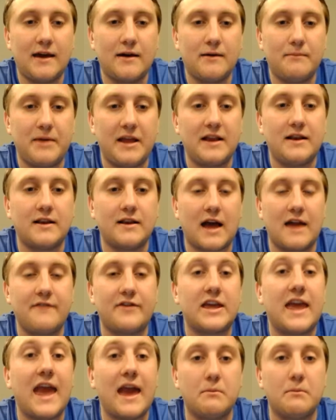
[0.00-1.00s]
being kind of
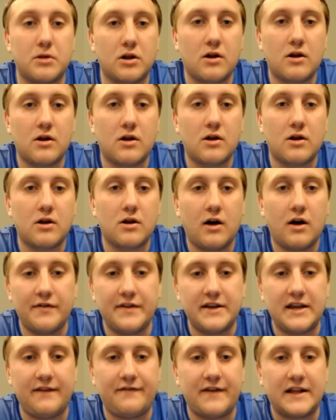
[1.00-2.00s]
a gambler on the
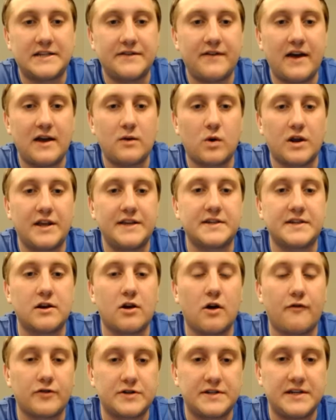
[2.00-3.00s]
defensive end, where he's going
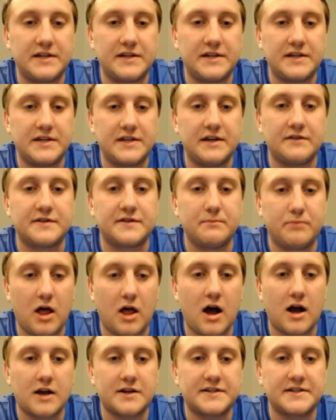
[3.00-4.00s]
to go for steals and
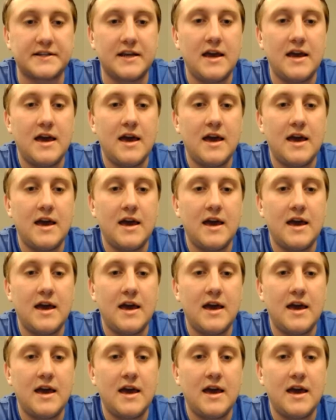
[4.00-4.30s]
blocks.